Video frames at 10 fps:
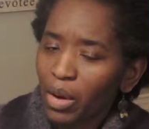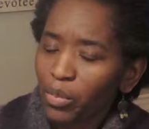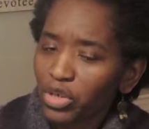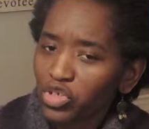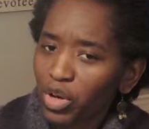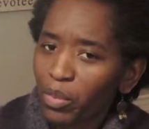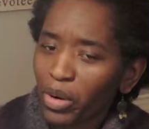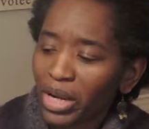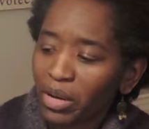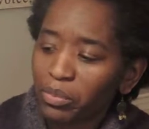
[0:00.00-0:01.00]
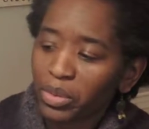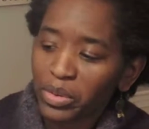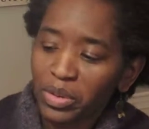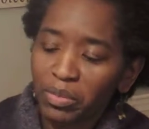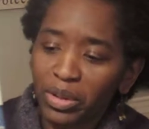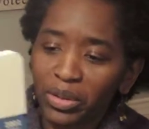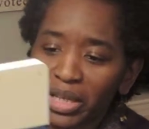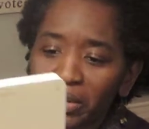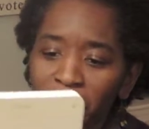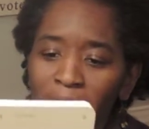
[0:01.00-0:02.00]
pretty sure I bought it at Books A
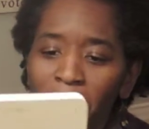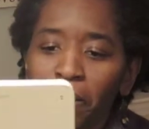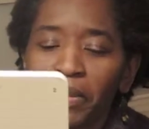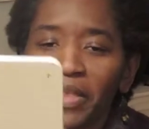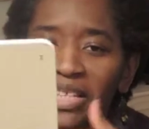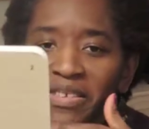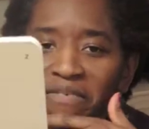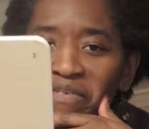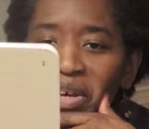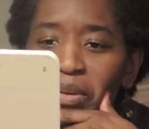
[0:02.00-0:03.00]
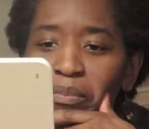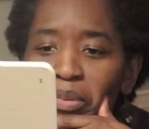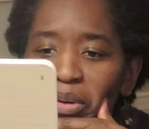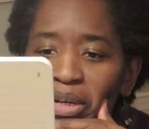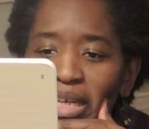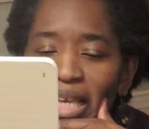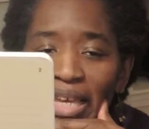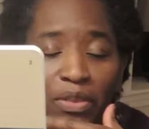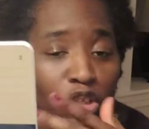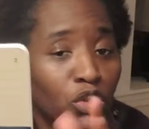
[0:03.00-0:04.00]
Million. But that's a fun book.
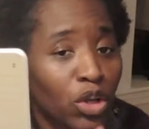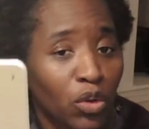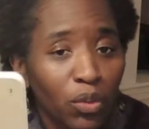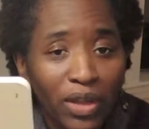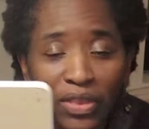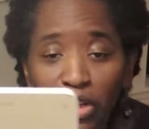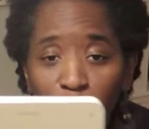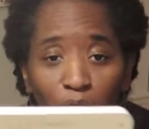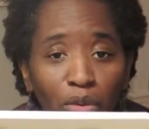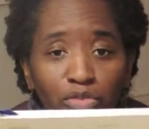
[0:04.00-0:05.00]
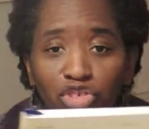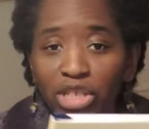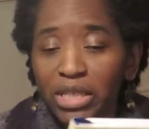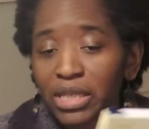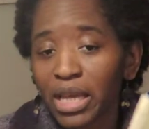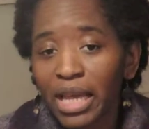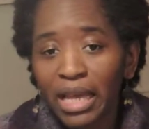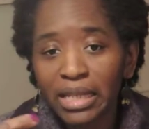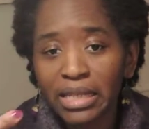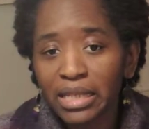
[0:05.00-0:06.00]
And then you can create that on your own. Just
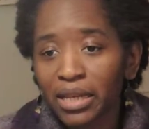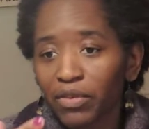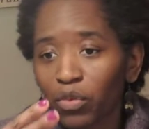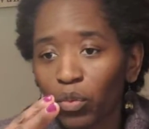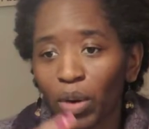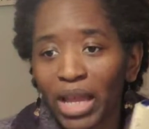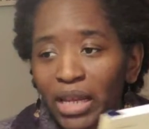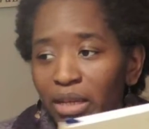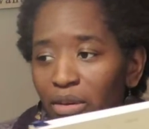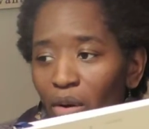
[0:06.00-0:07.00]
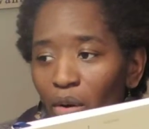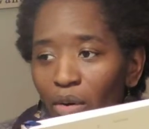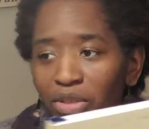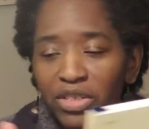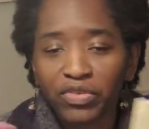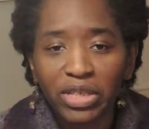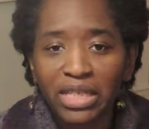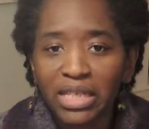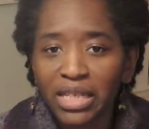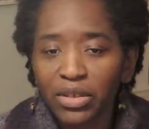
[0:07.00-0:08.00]
instead of writing all the different
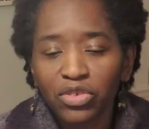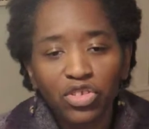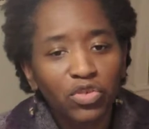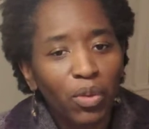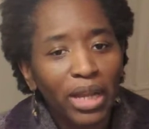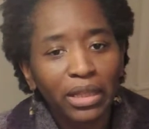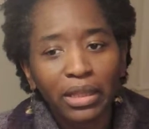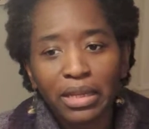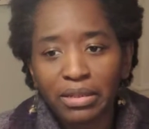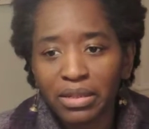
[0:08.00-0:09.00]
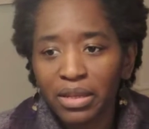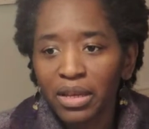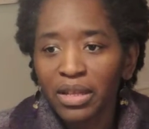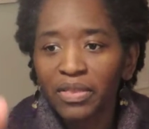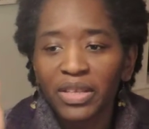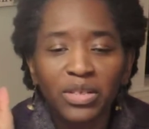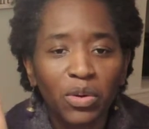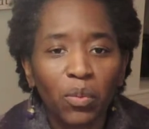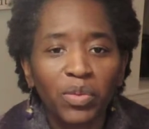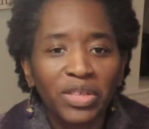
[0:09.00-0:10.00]
details, just write a list. These
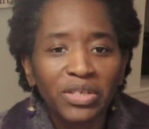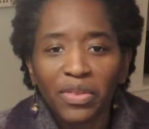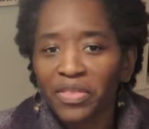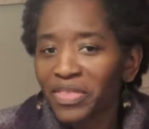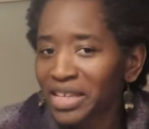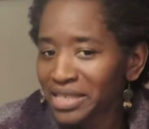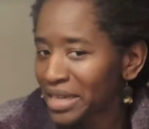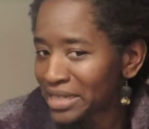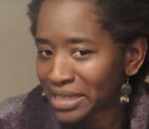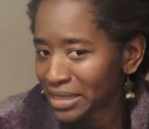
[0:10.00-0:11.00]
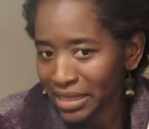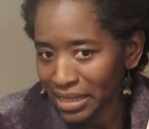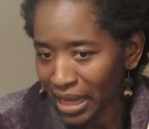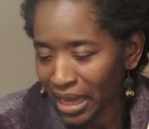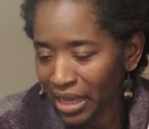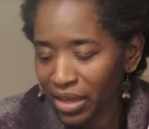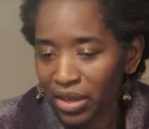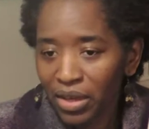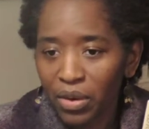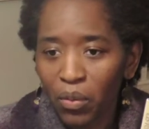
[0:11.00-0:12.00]
are the things I did today,
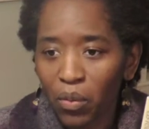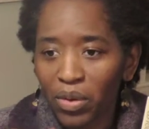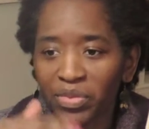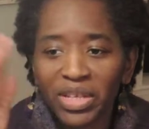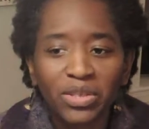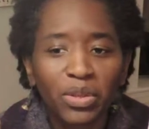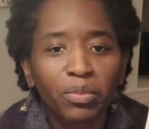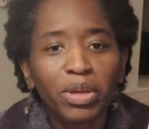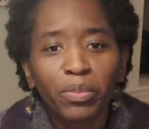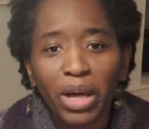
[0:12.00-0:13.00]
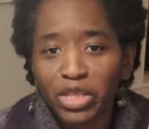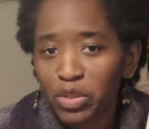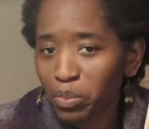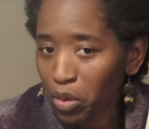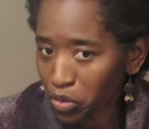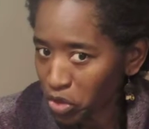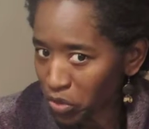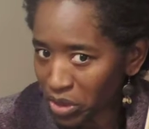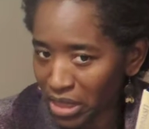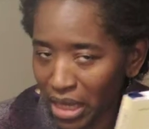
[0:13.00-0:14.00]
or these are the people I spoke to
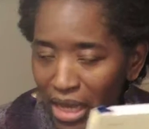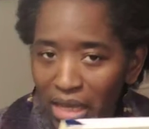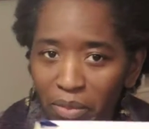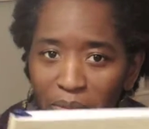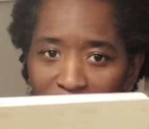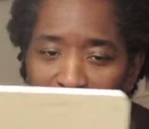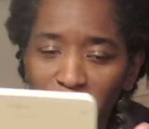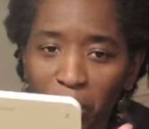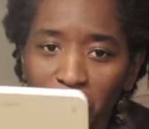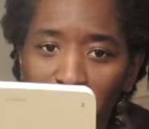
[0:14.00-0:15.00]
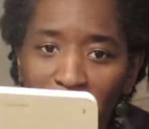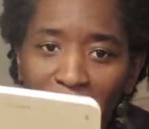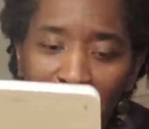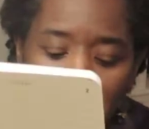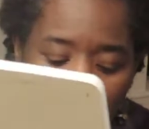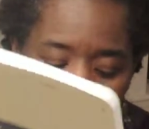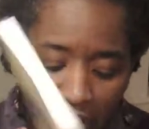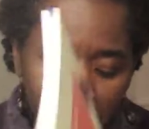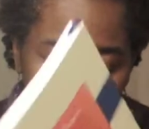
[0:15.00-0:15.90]
today. But that's a great idea.